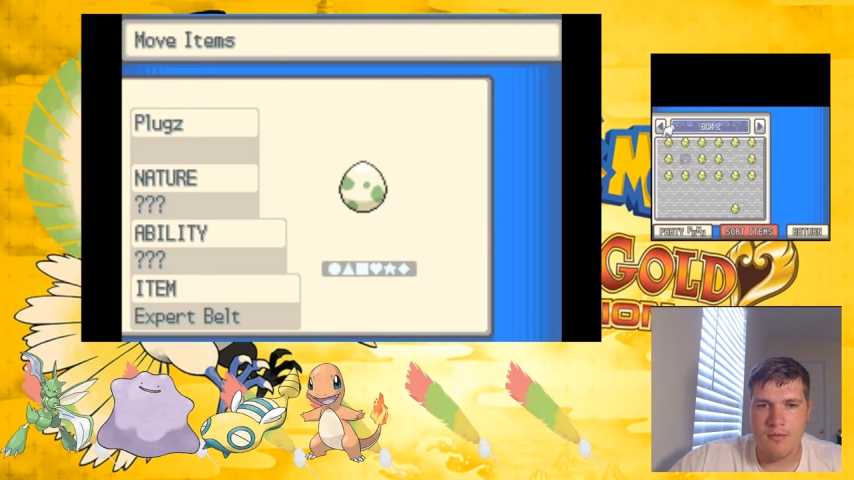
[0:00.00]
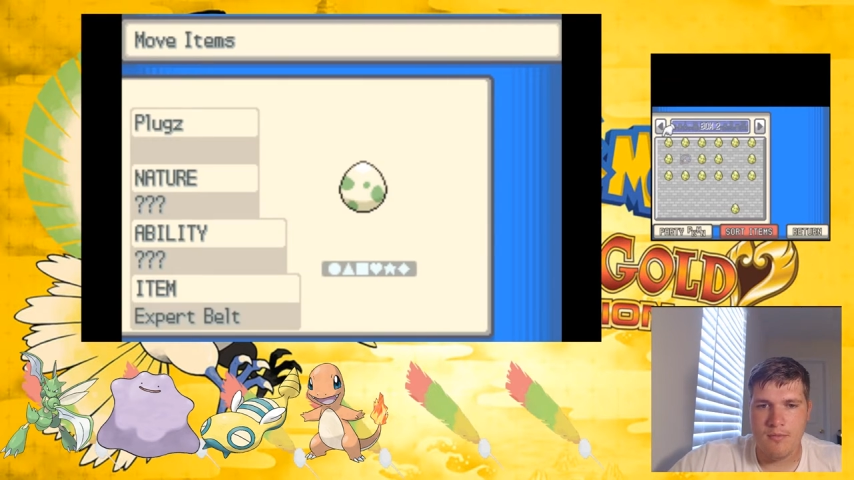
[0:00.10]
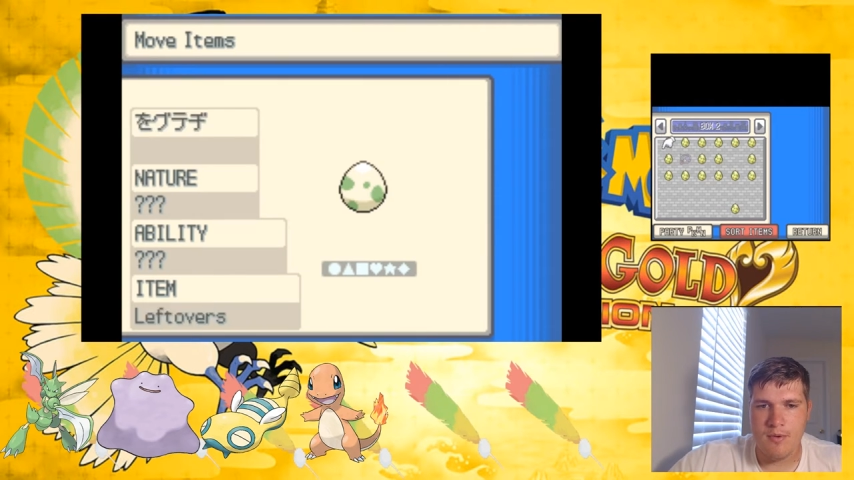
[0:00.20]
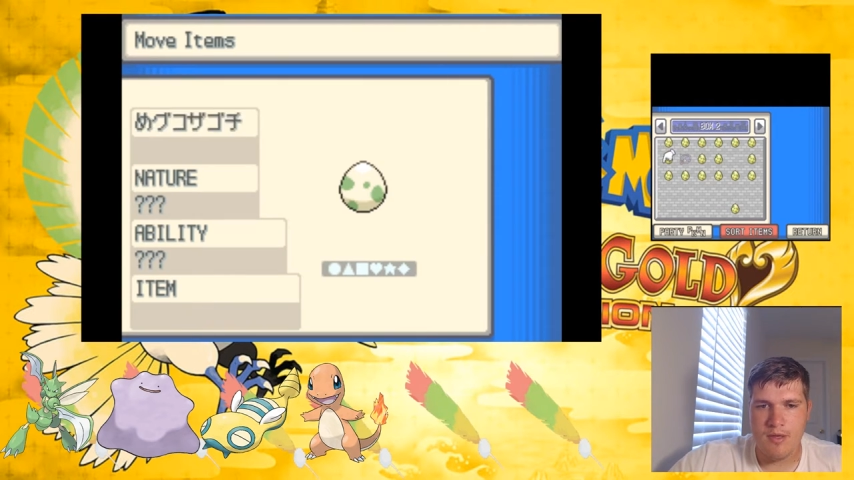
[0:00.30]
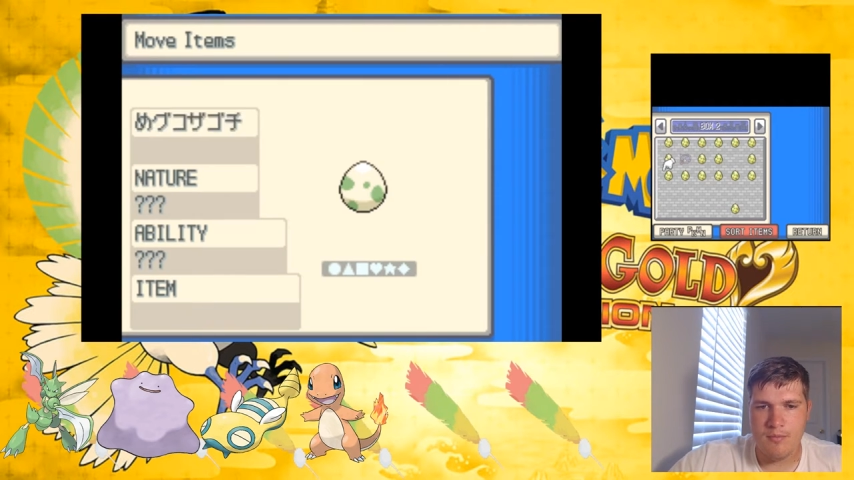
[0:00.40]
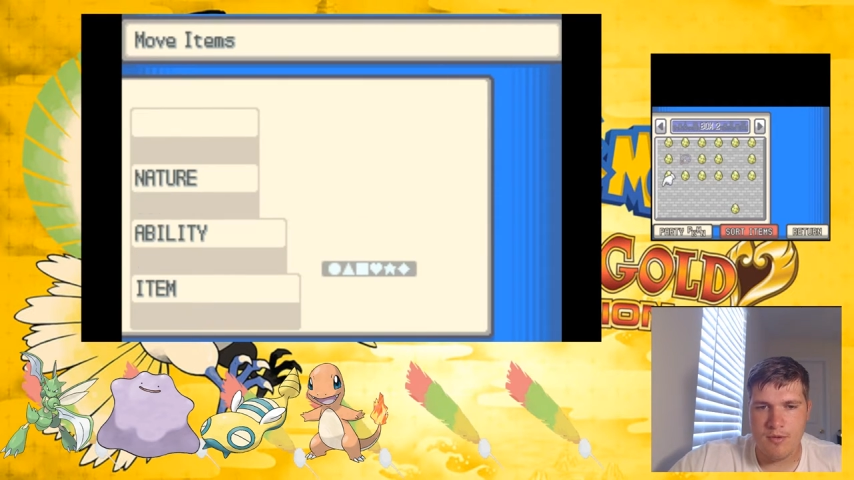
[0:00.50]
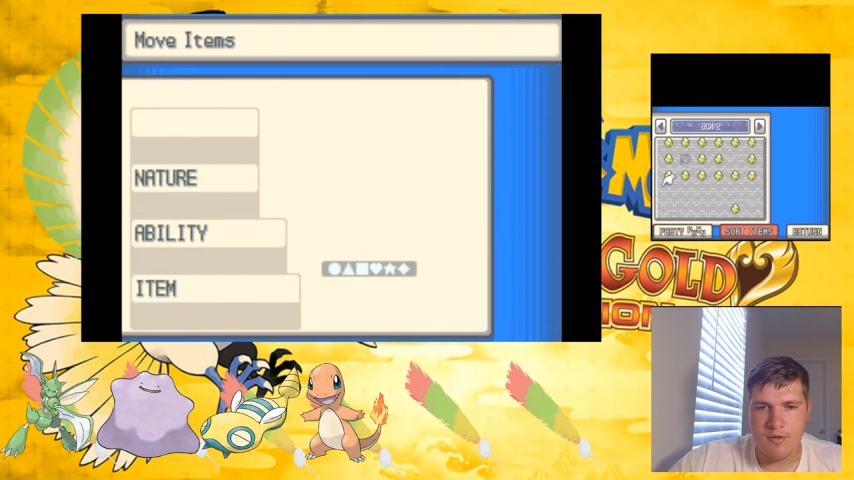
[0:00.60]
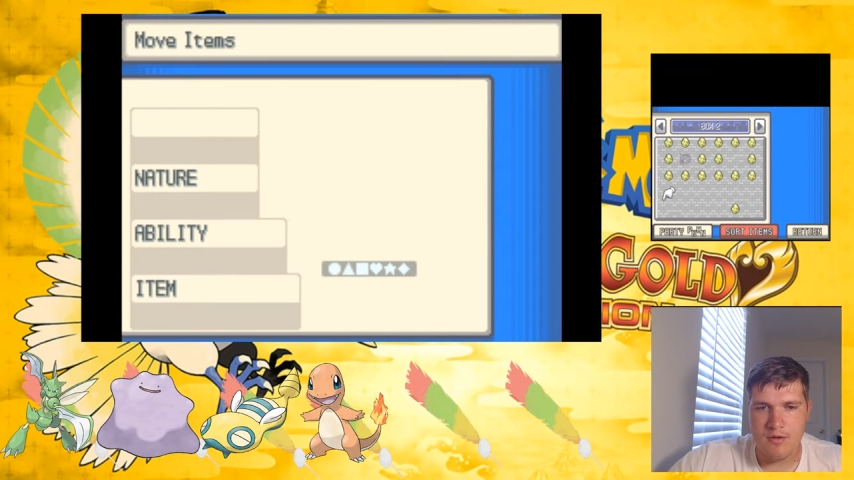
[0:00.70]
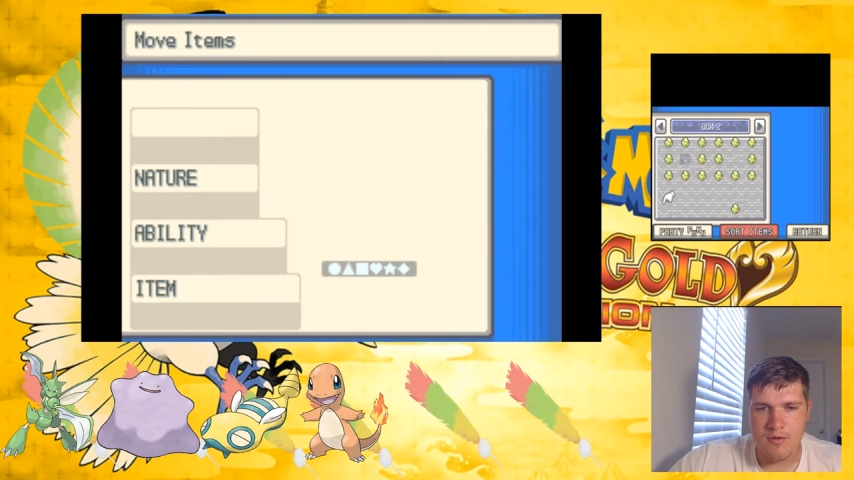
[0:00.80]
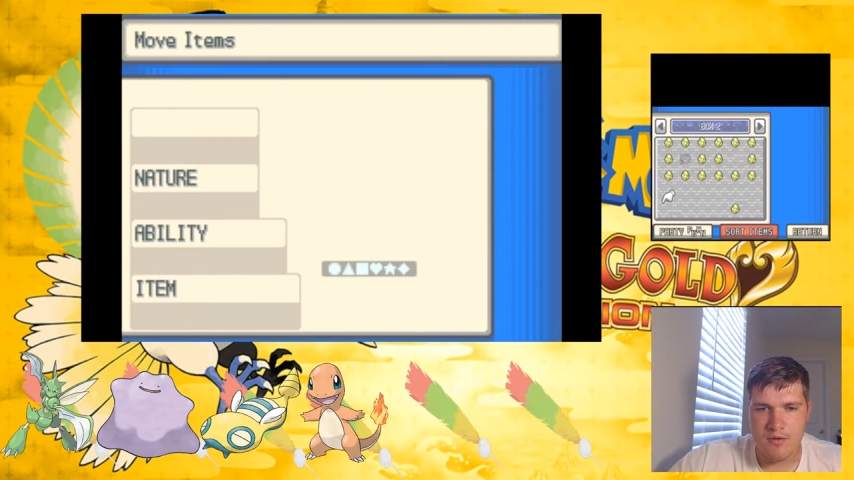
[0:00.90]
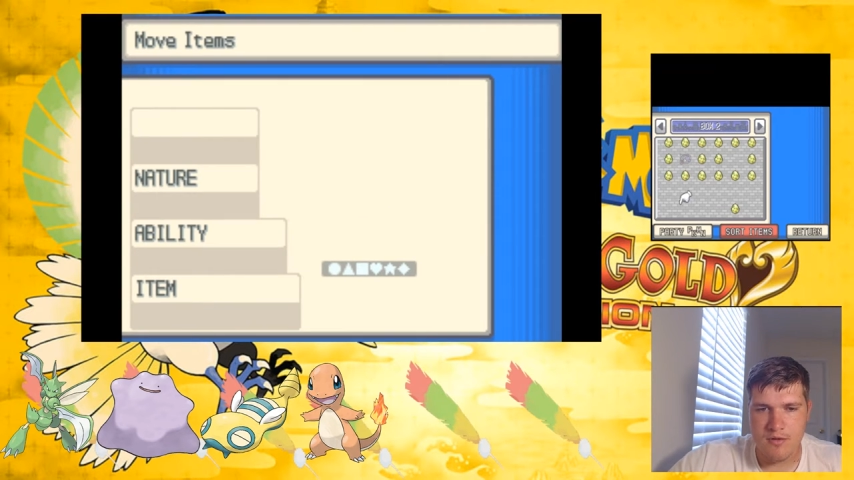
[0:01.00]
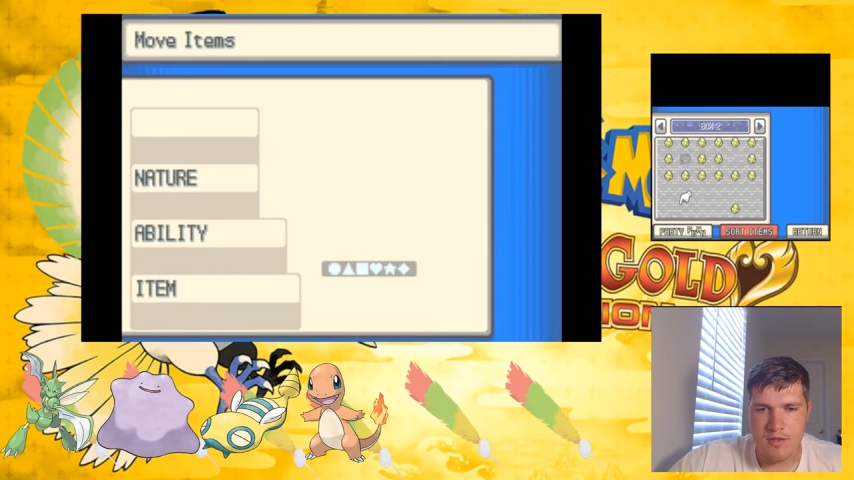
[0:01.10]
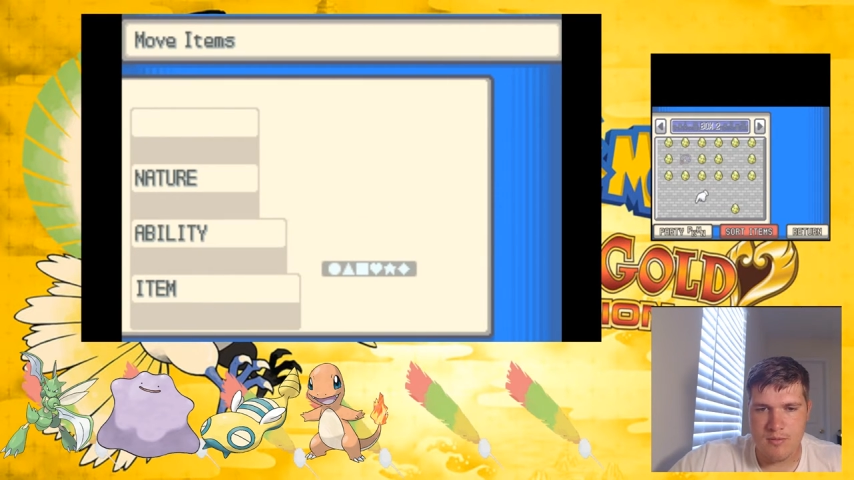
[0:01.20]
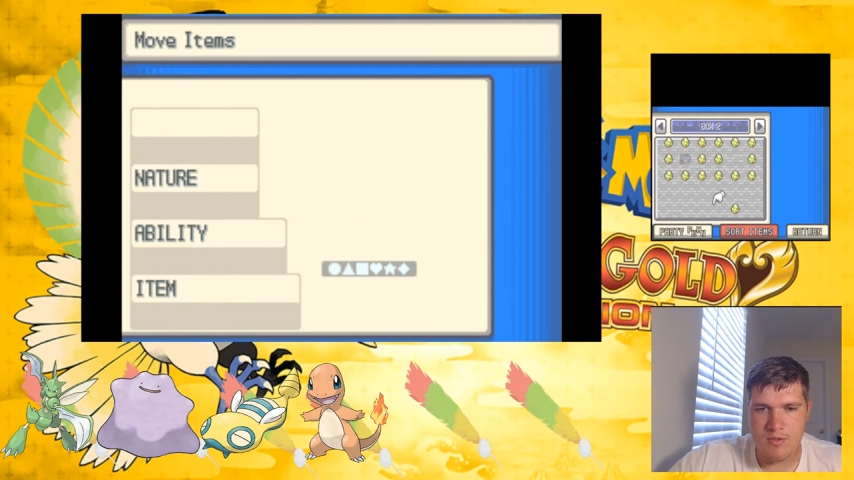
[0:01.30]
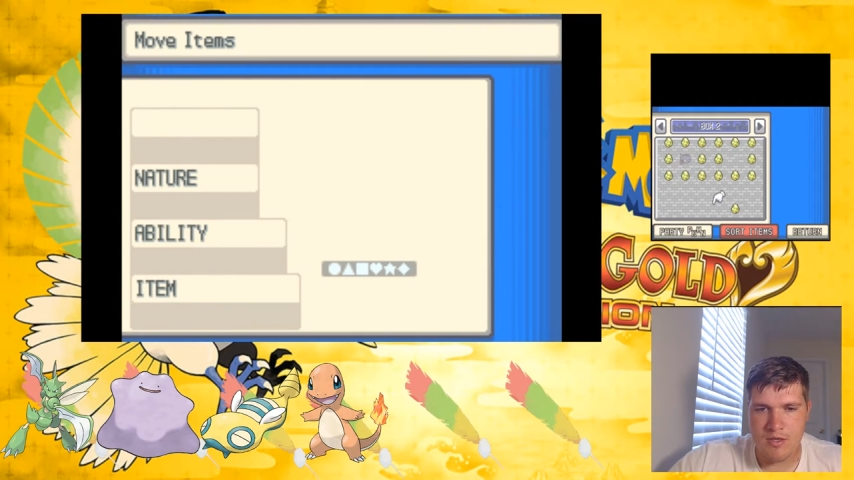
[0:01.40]
my emulator
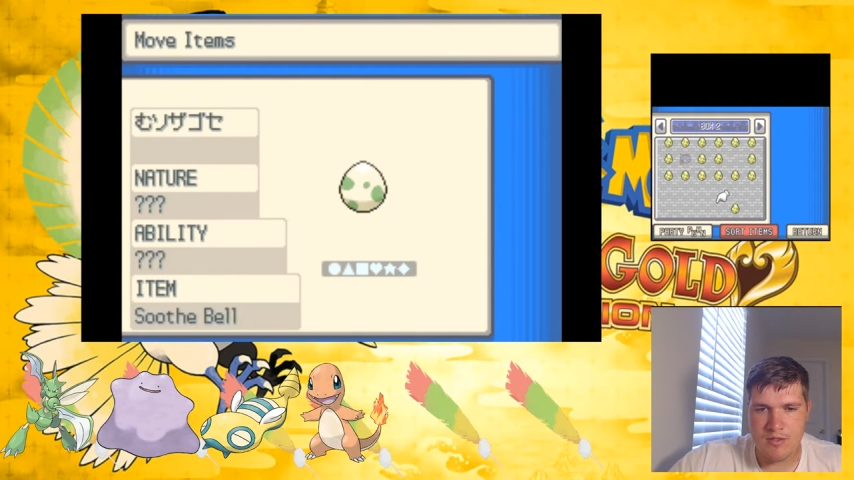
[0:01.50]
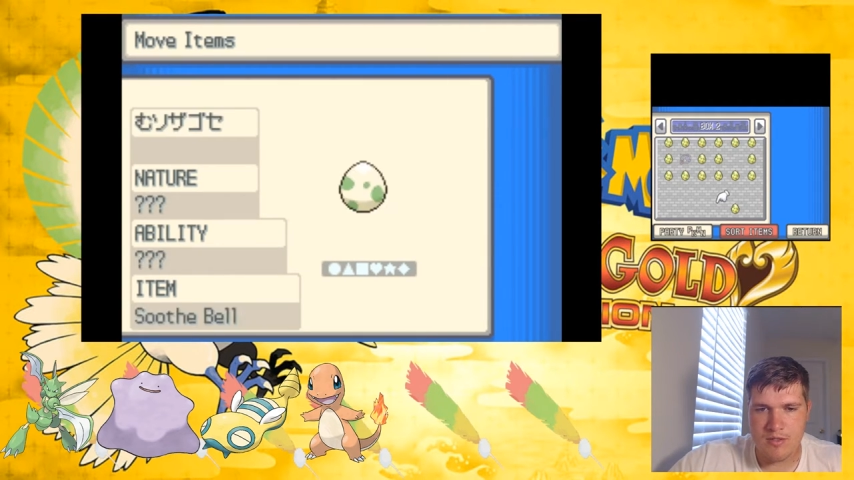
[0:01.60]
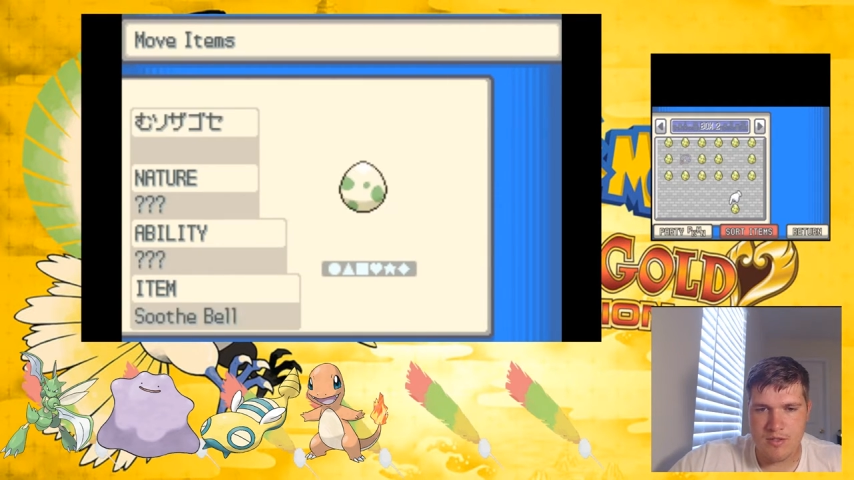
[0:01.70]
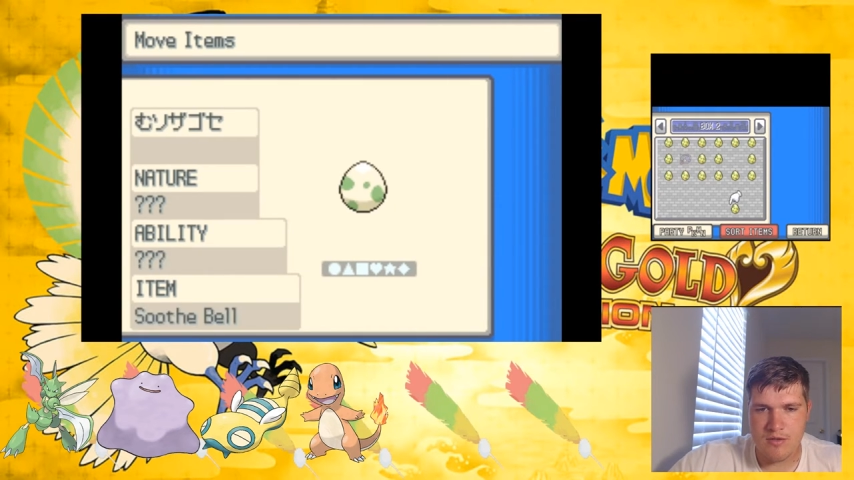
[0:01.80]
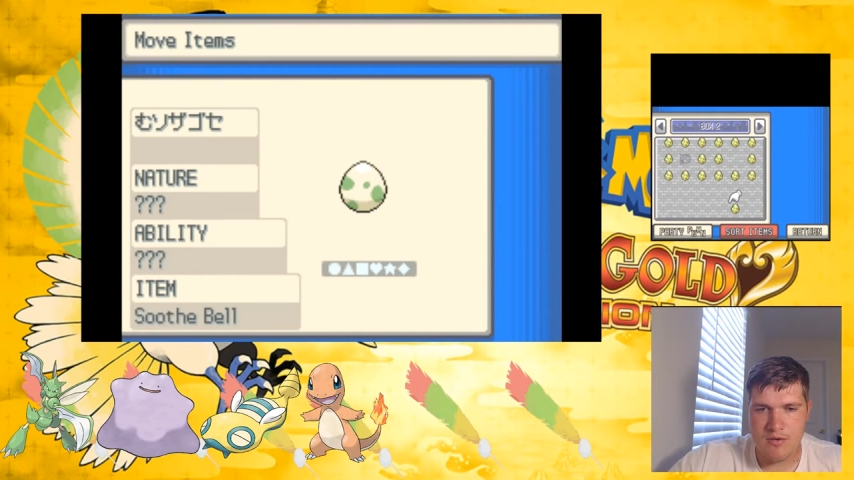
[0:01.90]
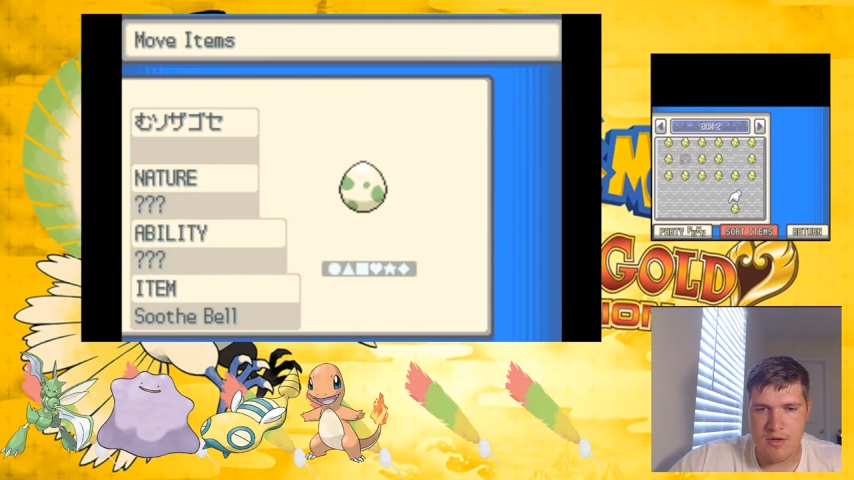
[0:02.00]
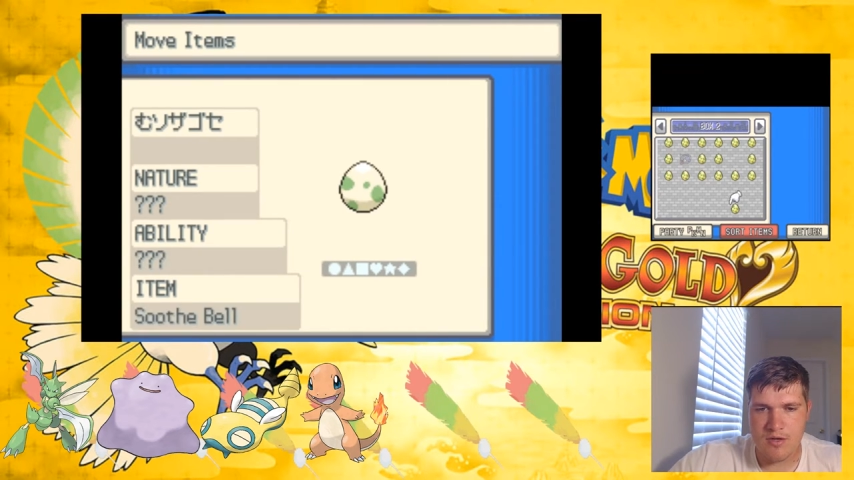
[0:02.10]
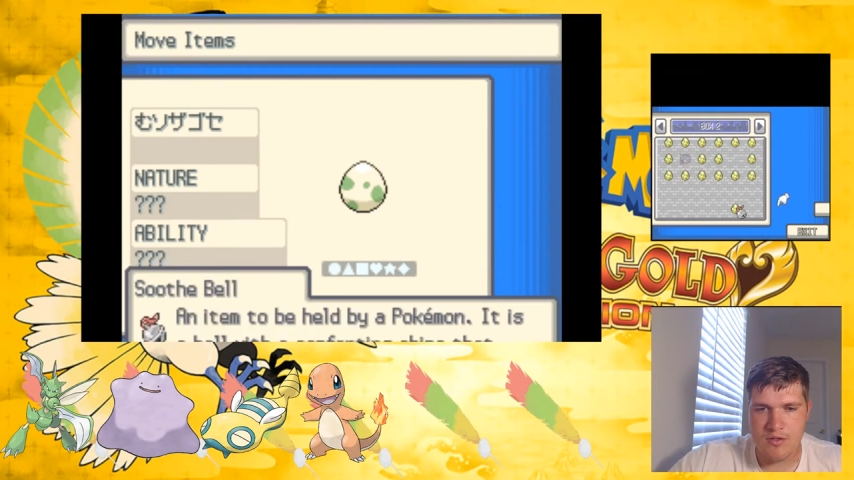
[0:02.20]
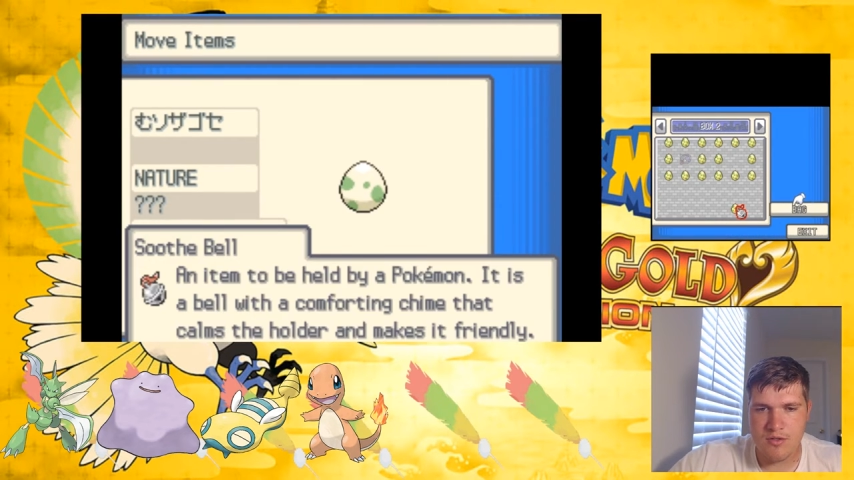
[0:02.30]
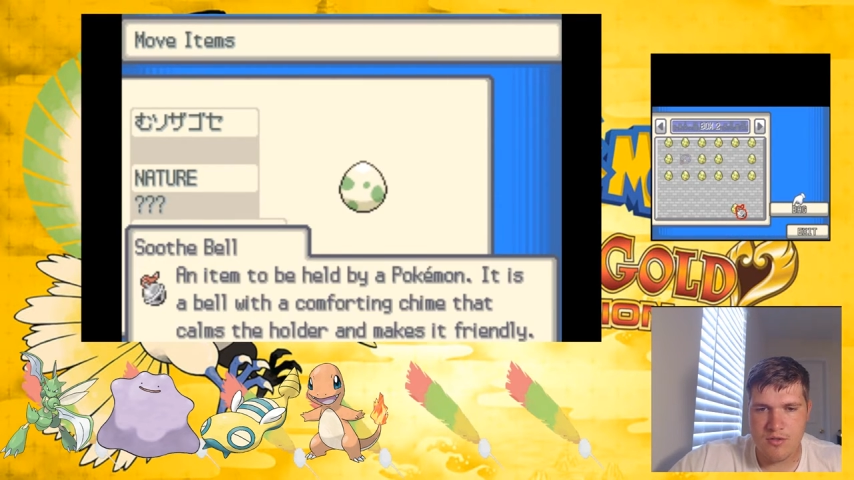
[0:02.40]
keeps causing it to crash.